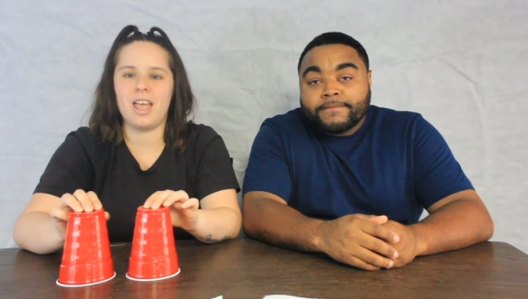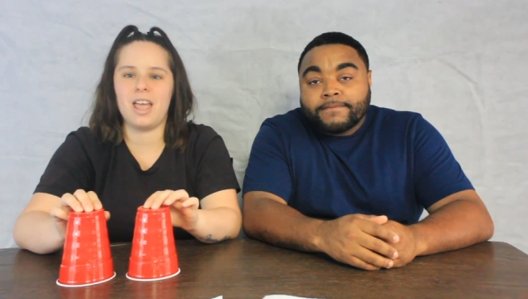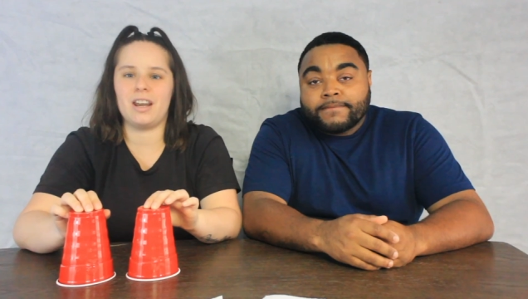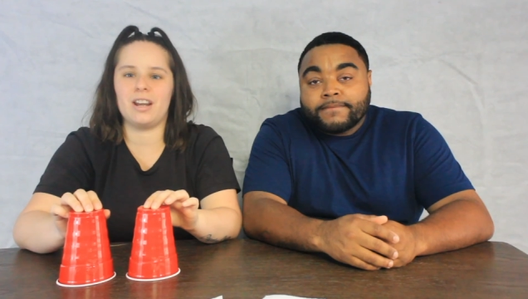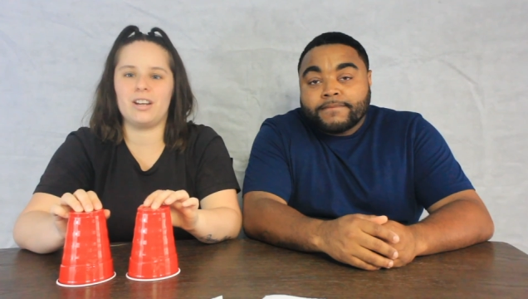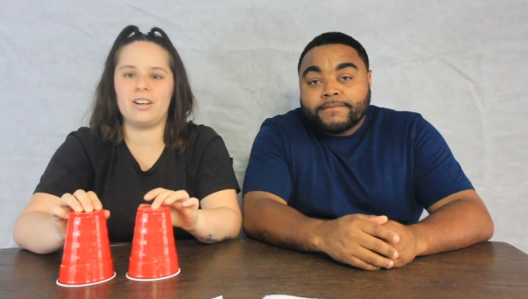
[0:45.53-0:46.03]

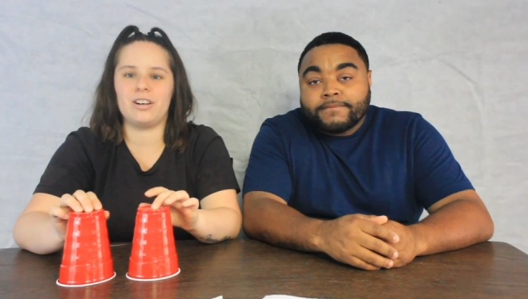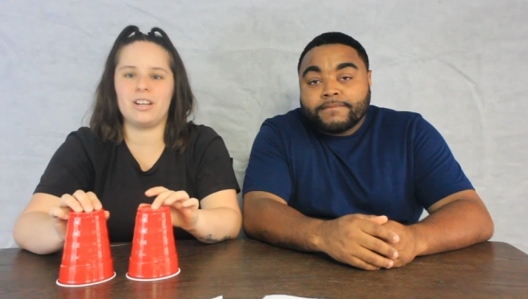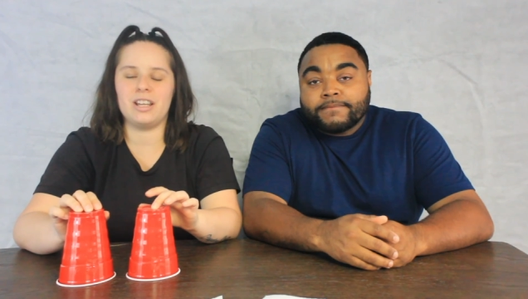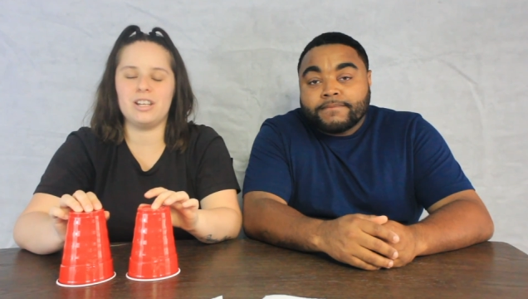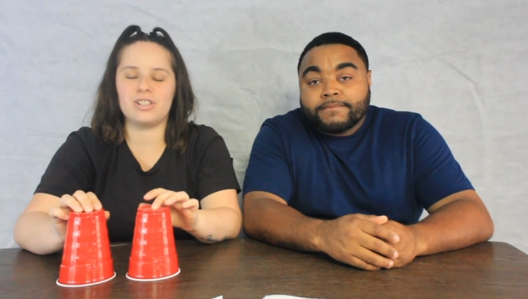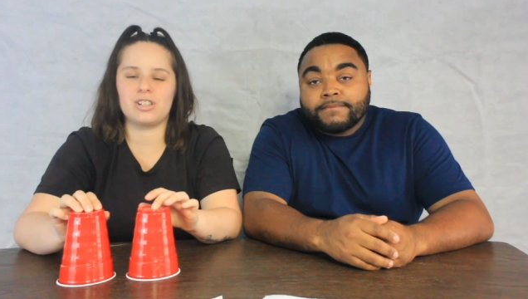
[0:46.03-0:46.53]
Speaker 1: and under
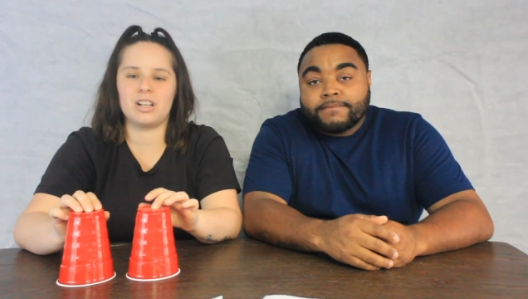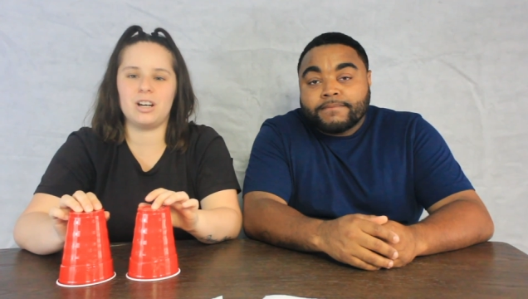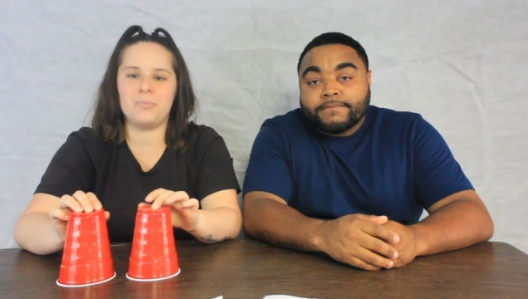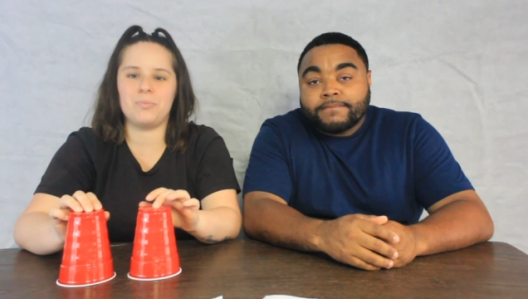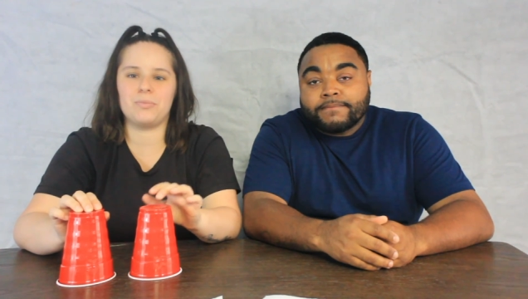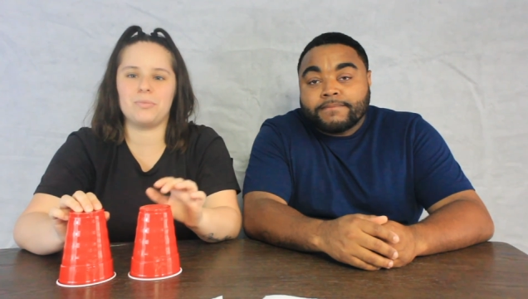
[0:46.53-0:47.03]
each
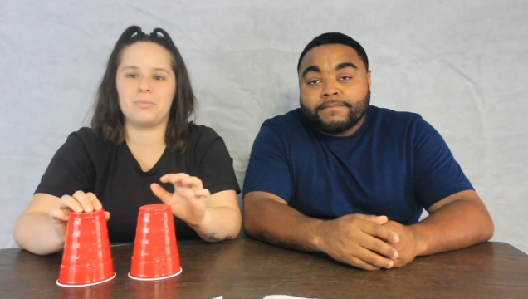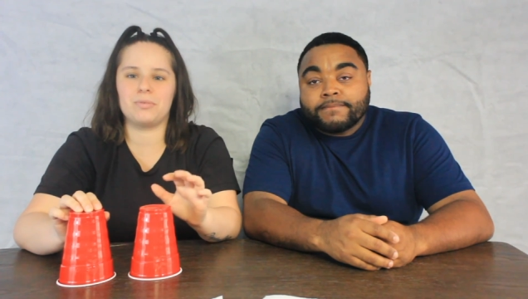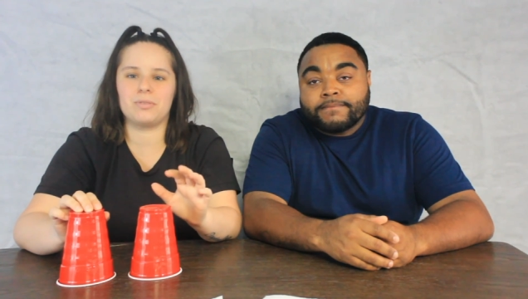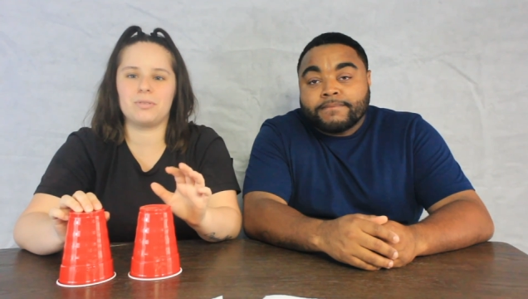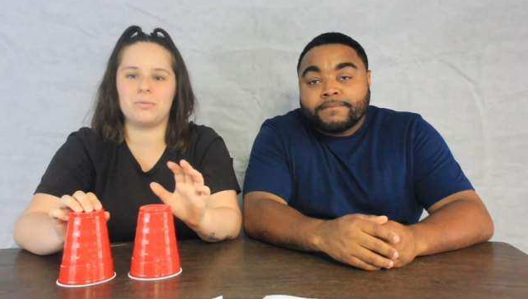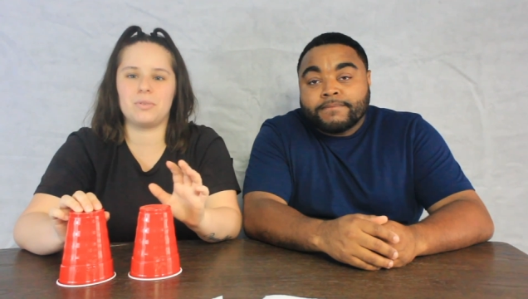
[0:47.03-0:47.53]
cup,
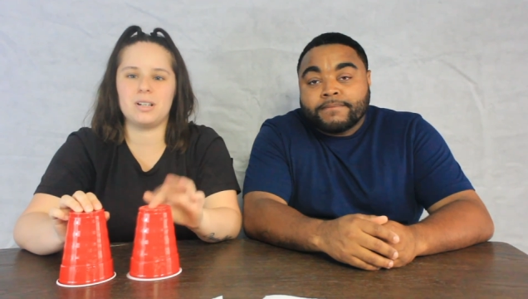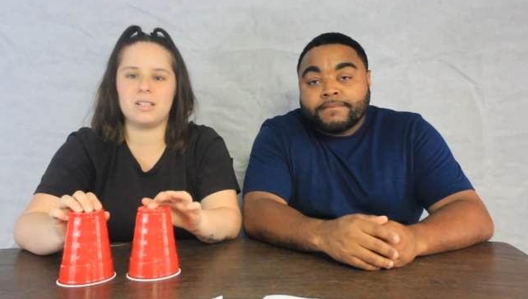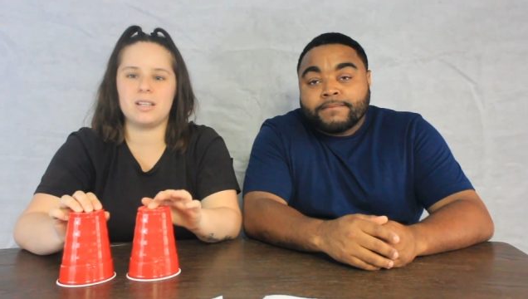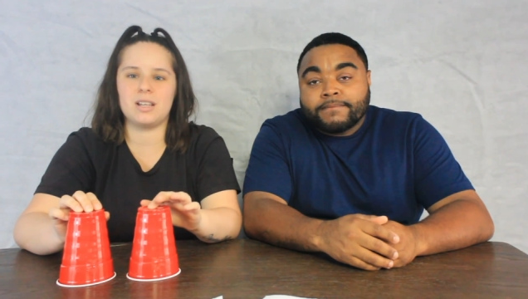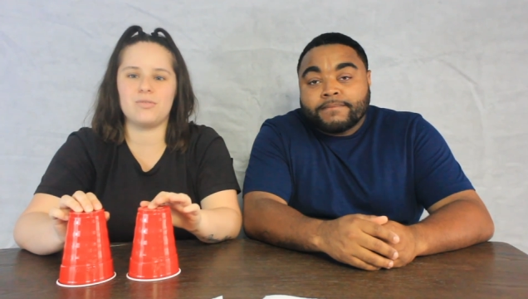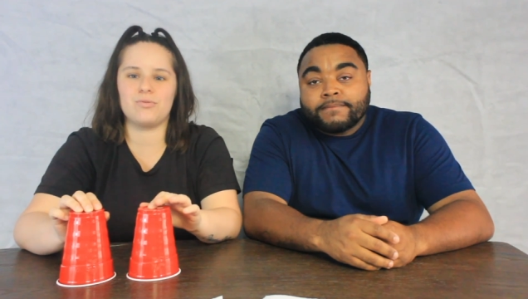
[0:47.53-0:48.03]
one
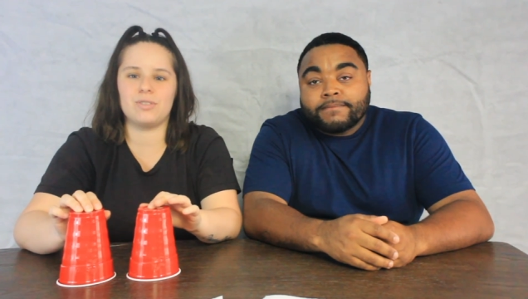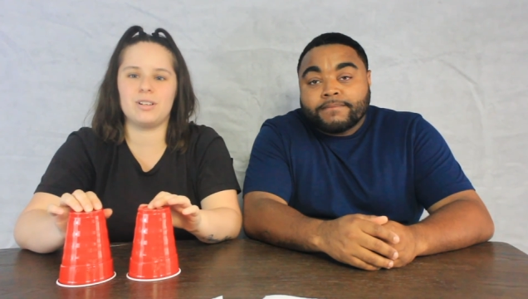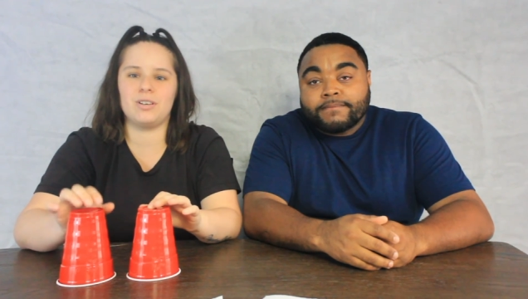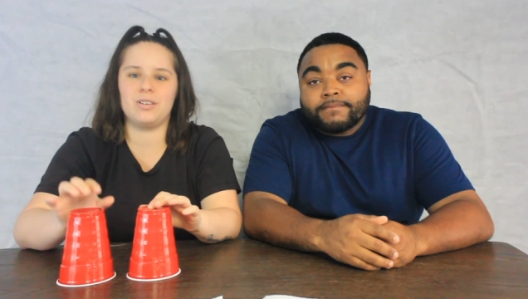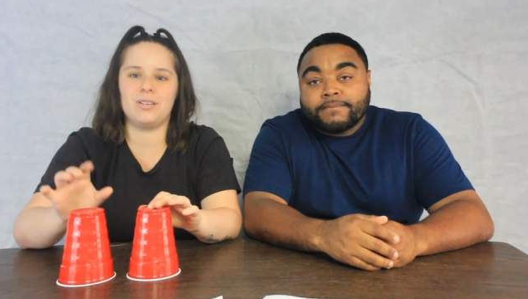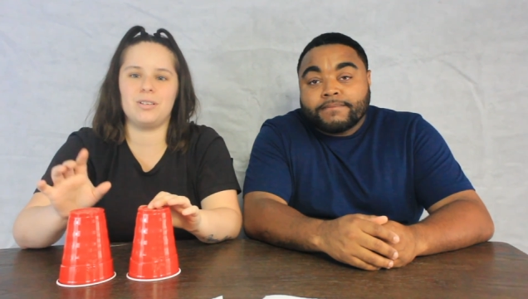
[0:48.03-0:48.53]
says
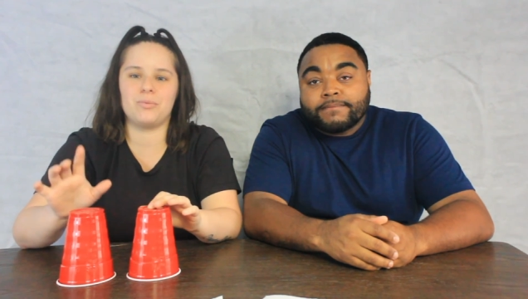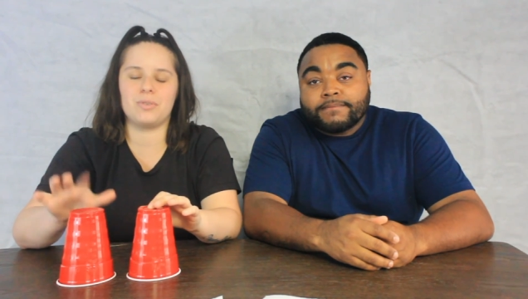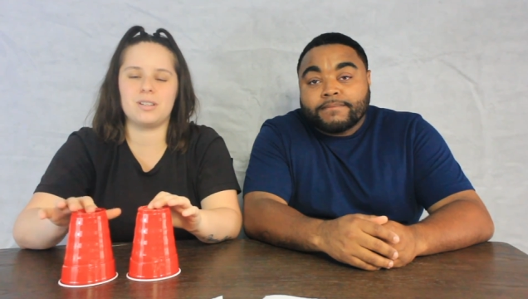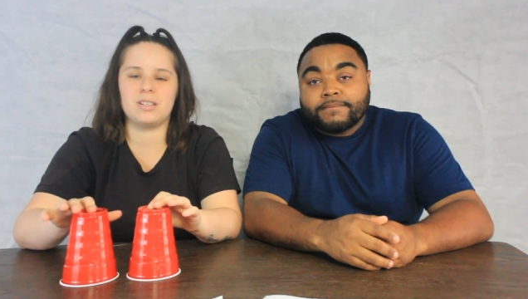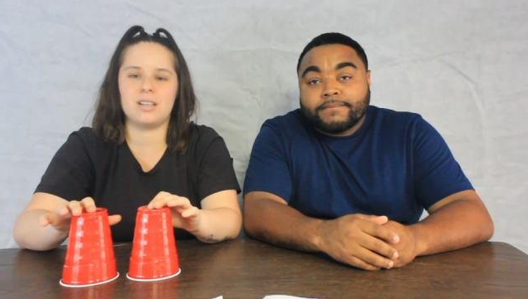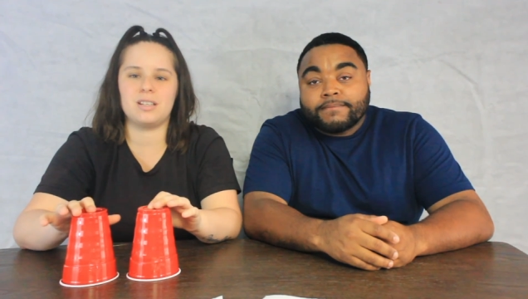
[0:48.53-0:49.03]
real and
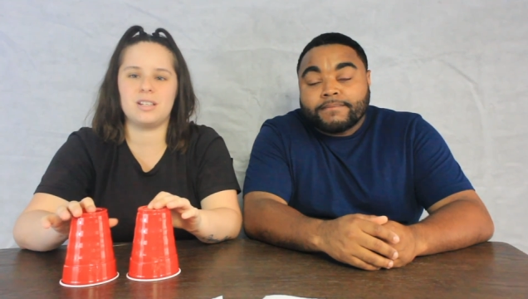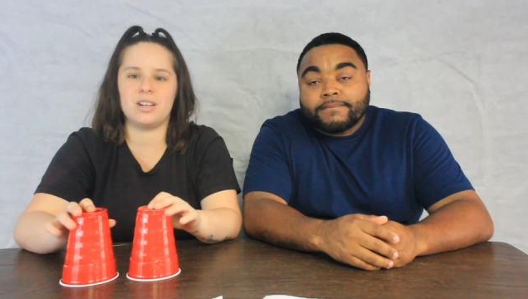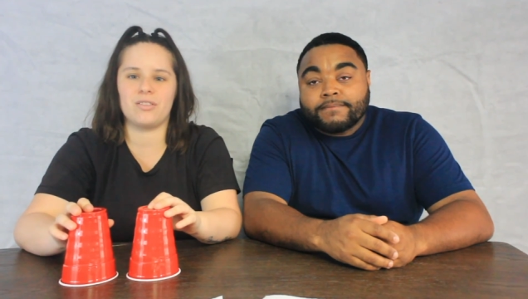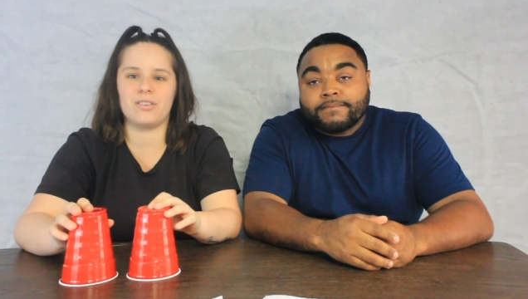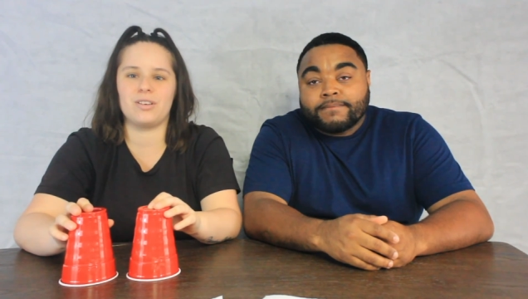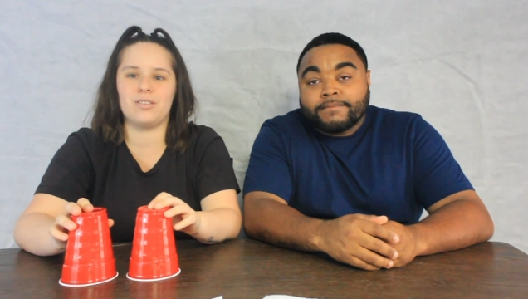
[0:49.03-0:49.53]
one says
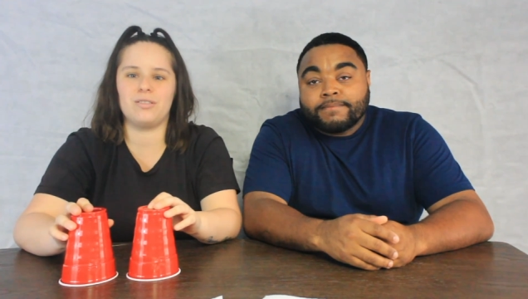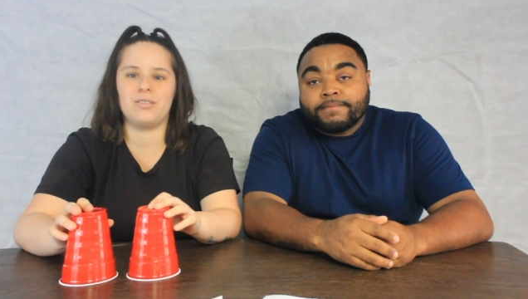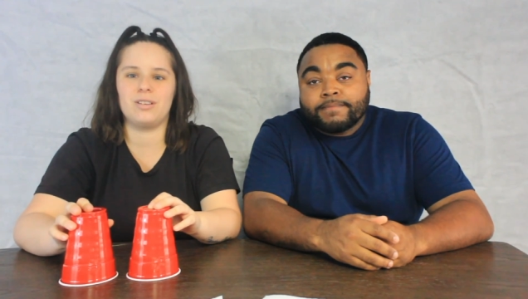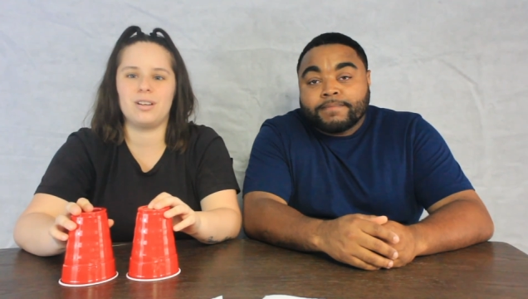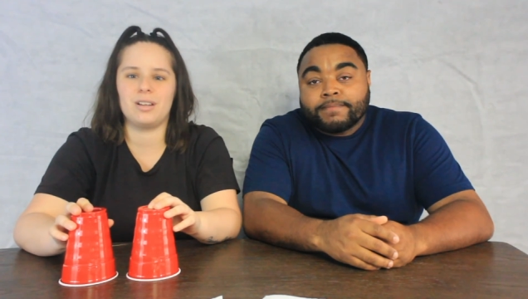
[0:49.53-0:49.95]
cereal.